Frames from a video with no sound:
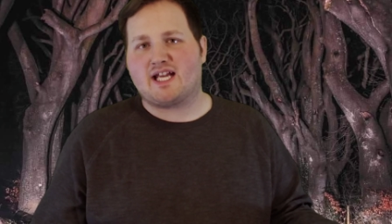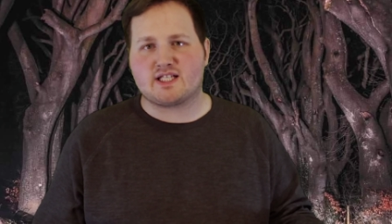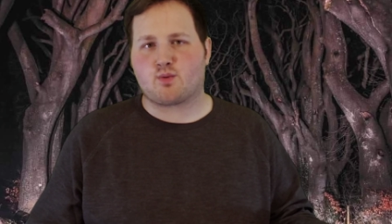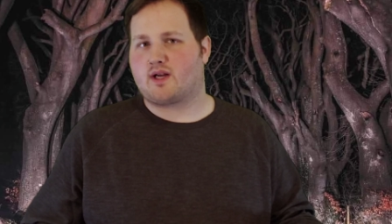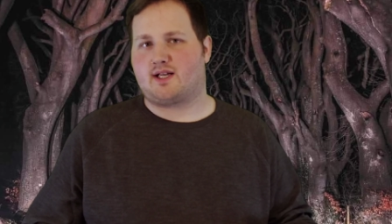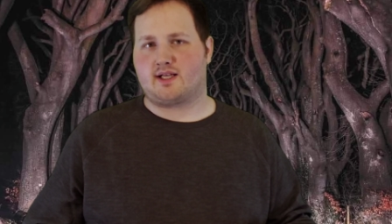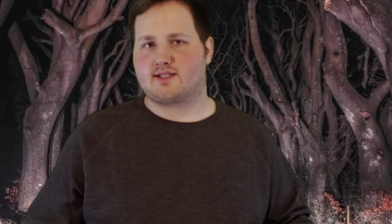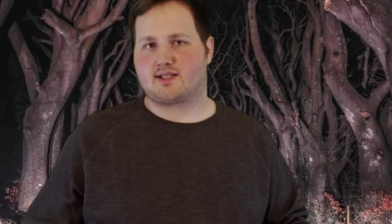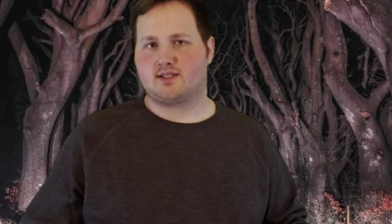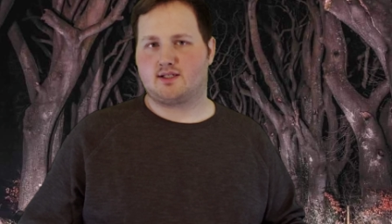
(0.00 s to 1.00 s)
it is what
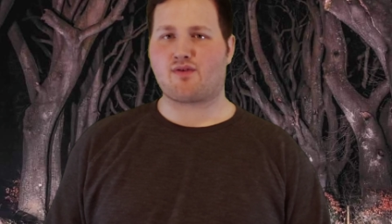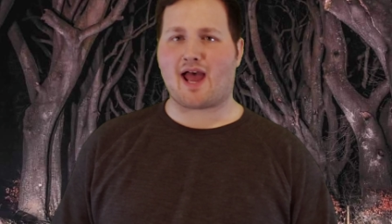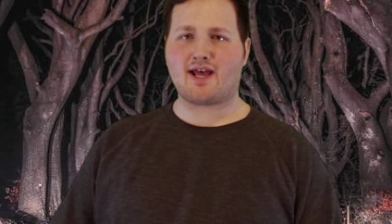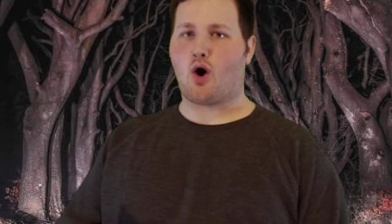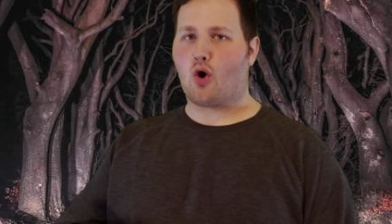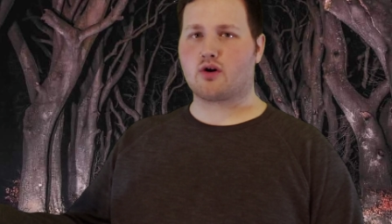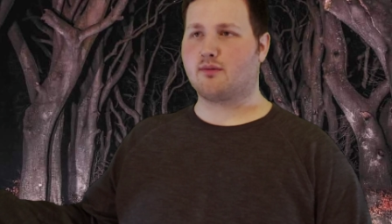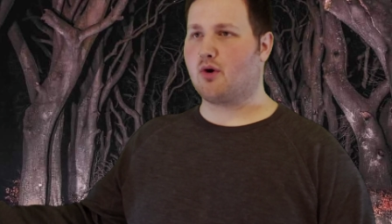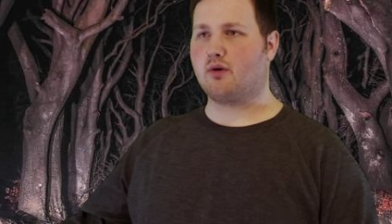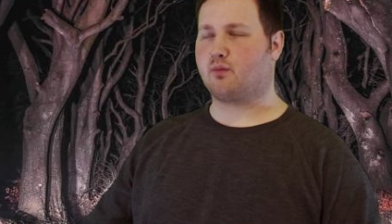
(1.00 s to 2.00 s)
it is. We've had
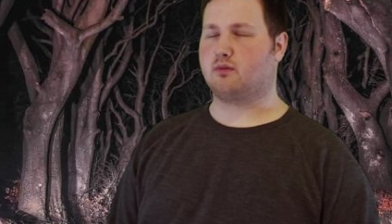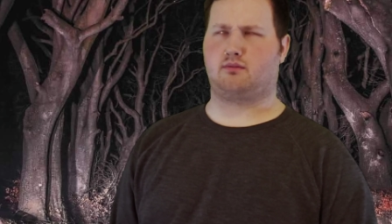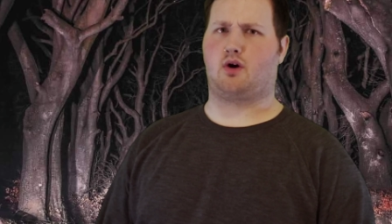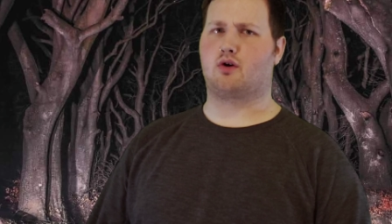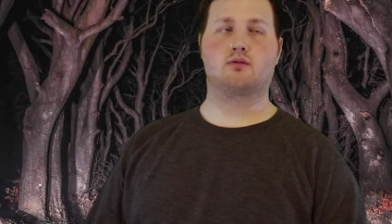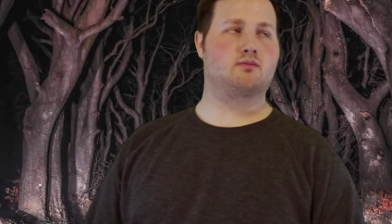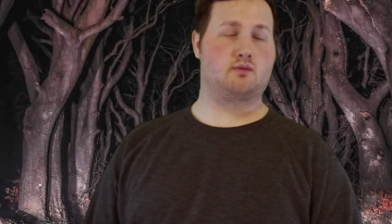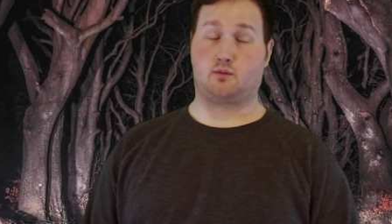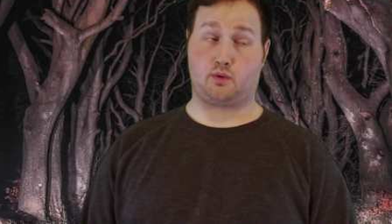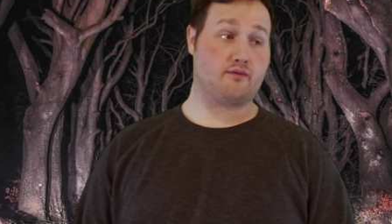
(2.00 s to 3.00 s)
horror mo-
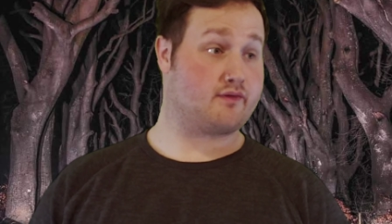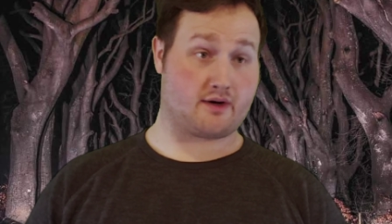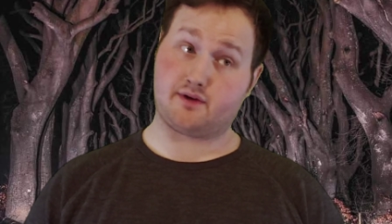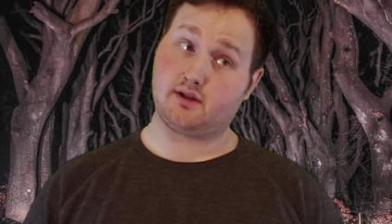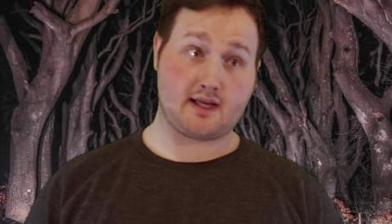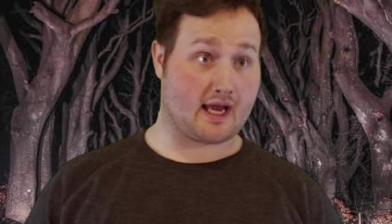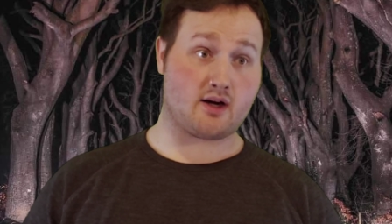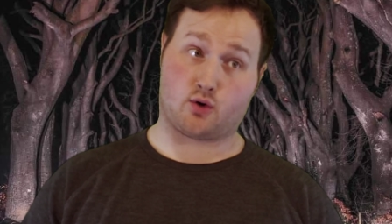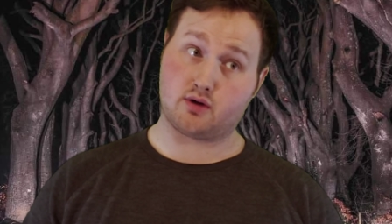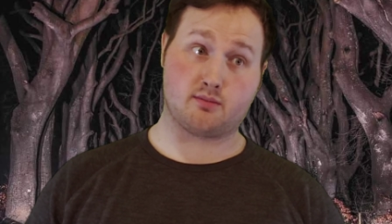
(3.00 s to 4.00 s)
horror we've
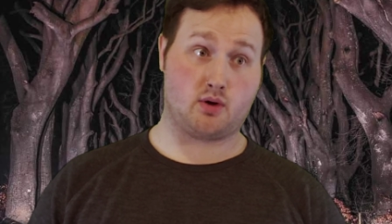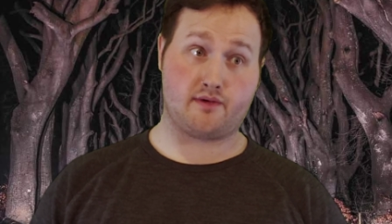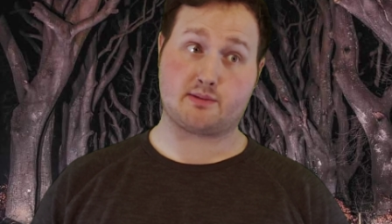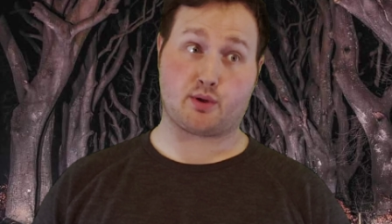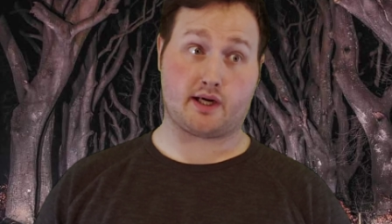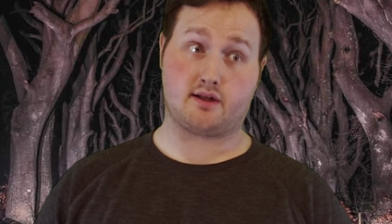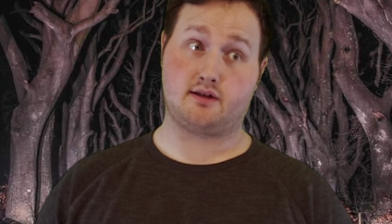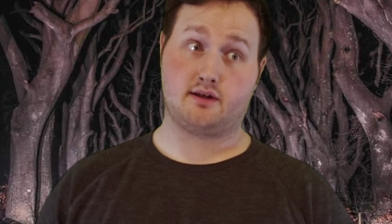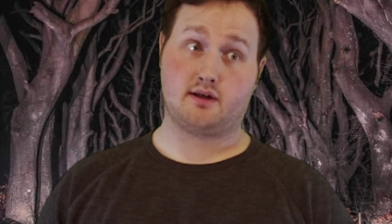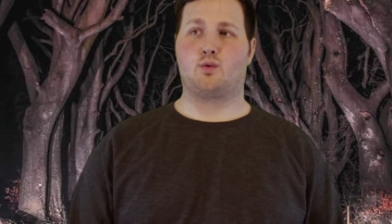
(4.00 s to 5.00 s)
definitely had horror movies,
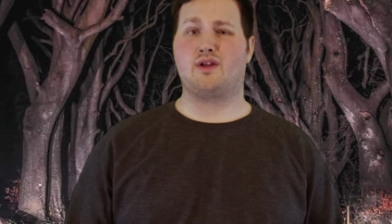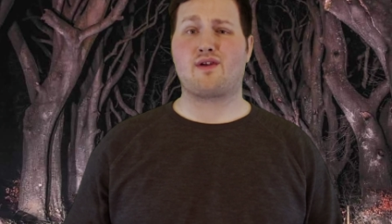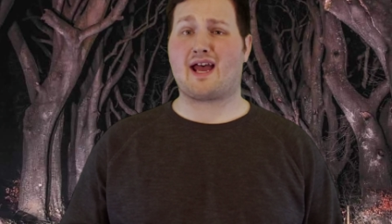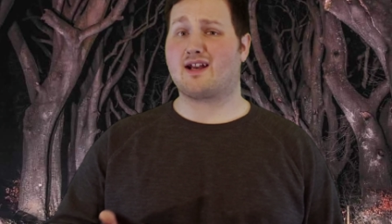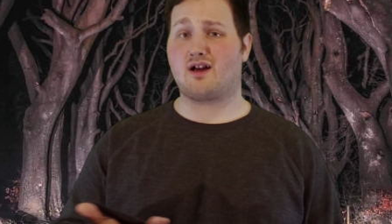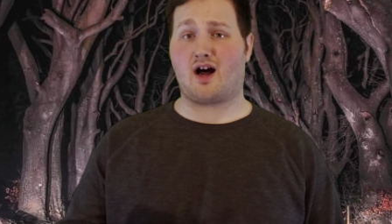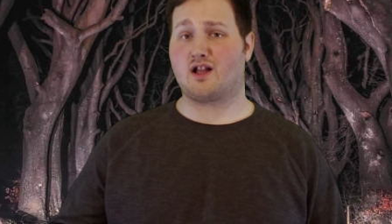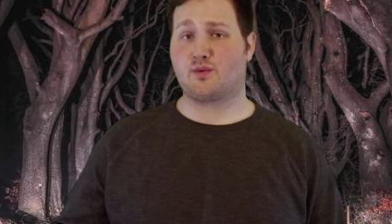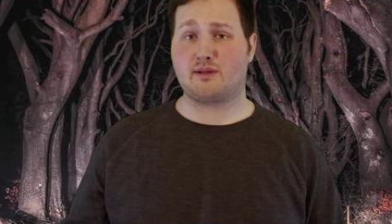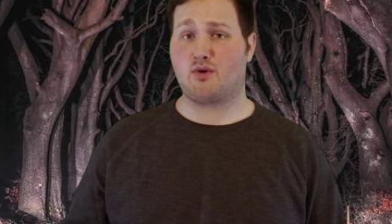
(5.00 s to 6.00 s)
Brandon. We've
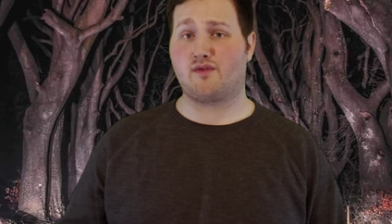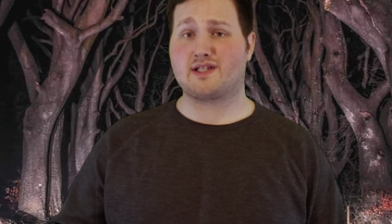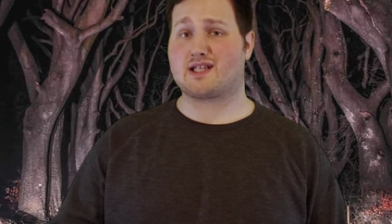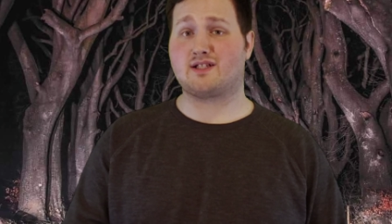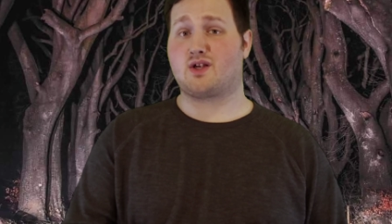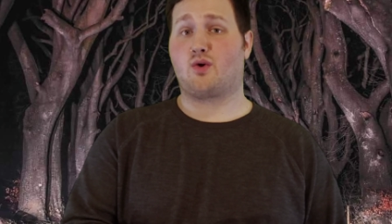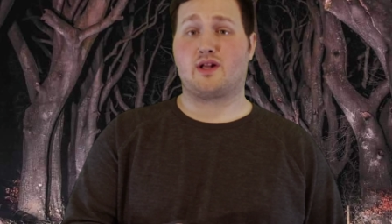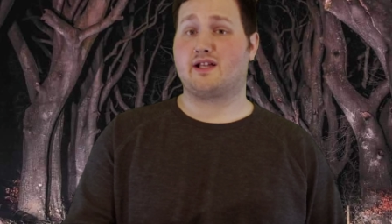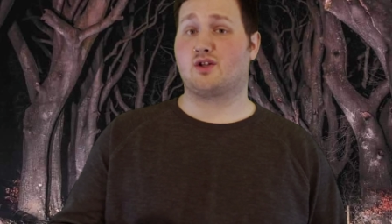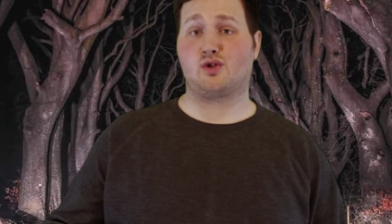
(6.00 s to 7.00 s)
had Halloween movies that
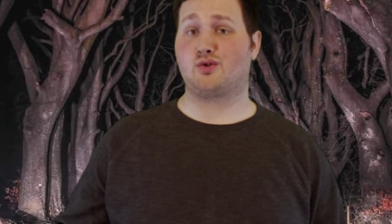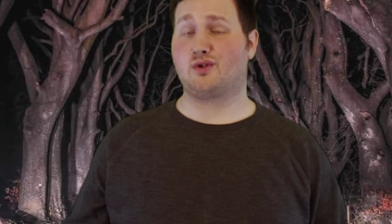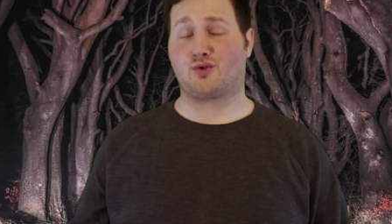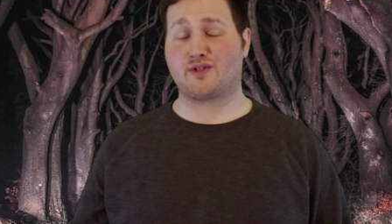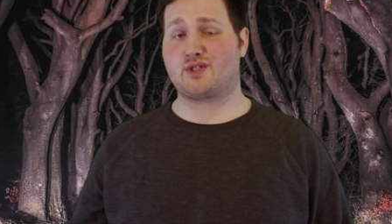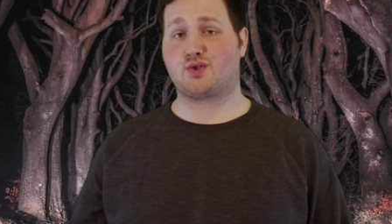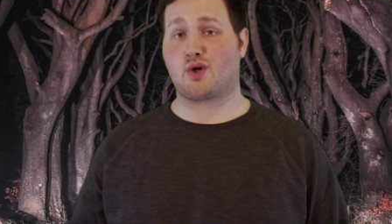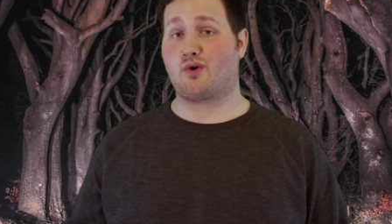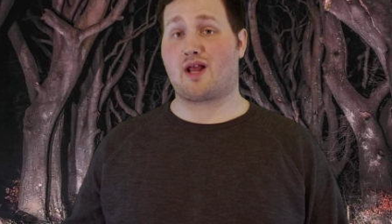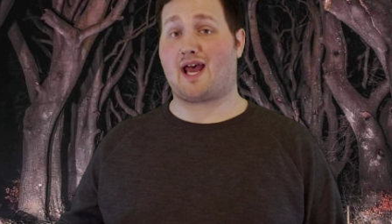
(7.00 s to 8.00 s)
don't include Laurie
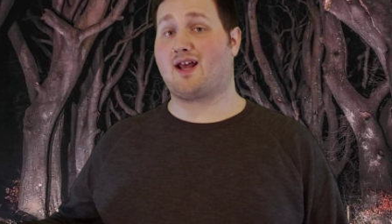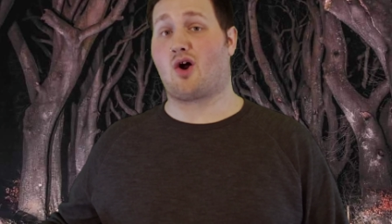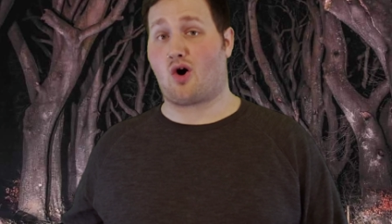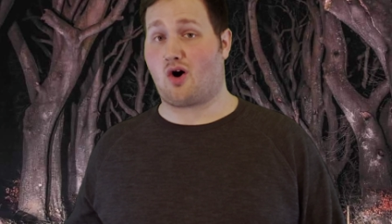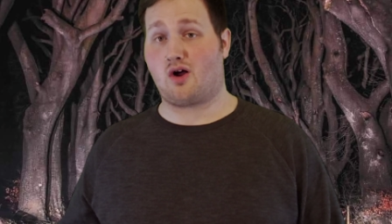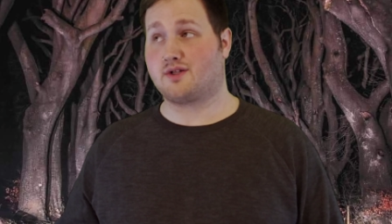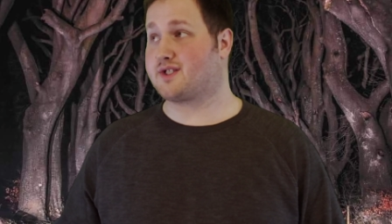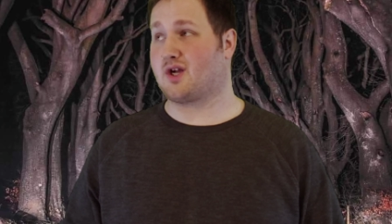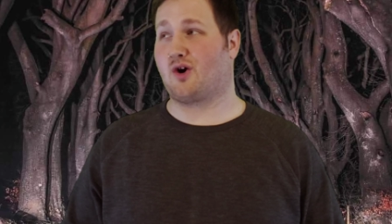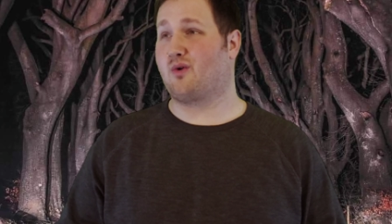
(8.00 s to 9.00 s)
Strode at
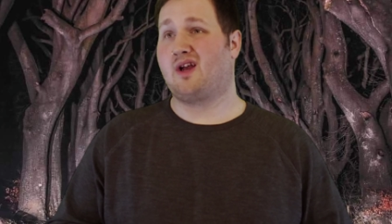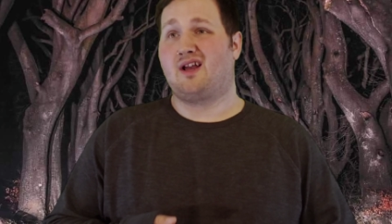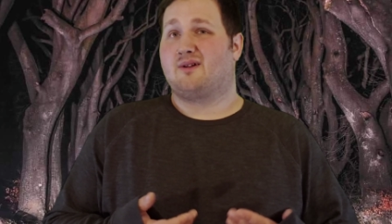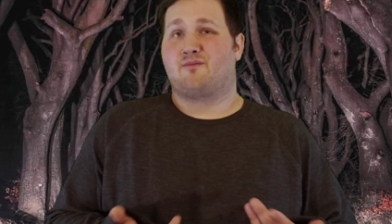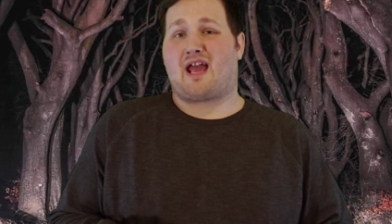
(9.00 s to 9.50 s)
all, so